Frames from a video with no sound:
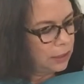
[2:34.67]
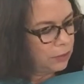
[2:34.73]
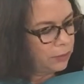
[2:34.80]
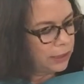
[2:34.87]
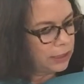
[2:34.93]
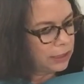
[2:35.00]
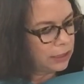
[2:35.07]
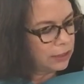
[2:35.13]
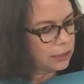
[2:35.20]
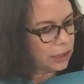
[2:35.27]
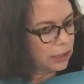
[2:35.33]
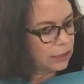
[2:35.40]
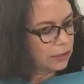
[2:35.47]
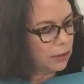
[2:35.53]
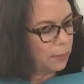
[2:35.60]
There's
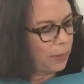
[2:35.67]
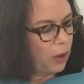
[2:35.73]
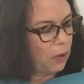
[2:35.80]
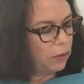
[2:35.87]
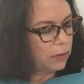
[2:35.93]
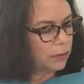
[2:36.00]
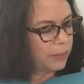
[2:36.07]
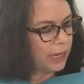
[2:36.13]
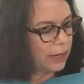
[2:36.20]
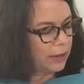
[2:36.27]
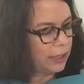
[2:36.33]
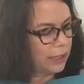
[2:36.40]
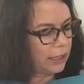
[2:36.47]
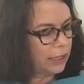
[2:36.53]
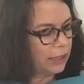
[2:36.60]
also a polar bear
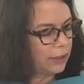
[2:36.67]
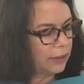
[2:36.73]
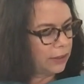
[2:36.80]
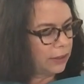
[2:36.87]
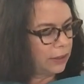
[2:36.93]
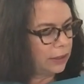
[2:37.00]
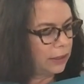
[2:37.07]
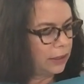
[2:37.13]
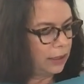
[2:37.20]
in here.